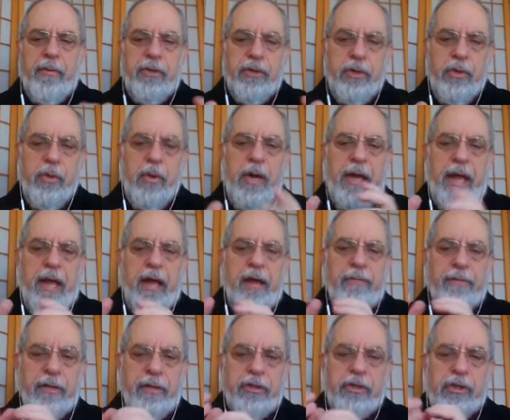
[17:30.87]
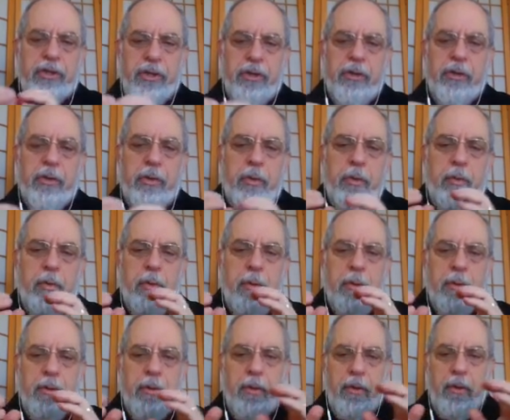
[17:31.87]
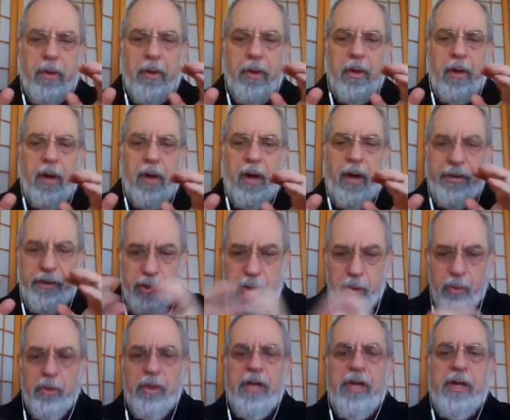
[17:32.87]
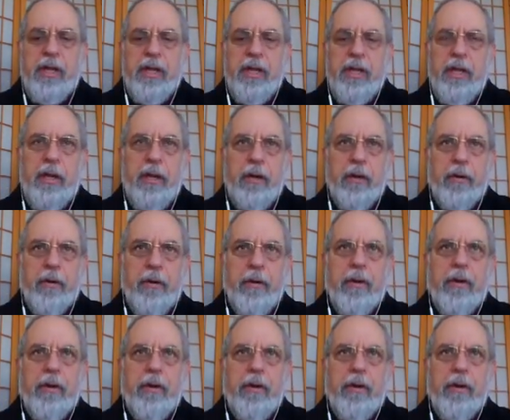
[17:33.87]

Do I have to show a unity here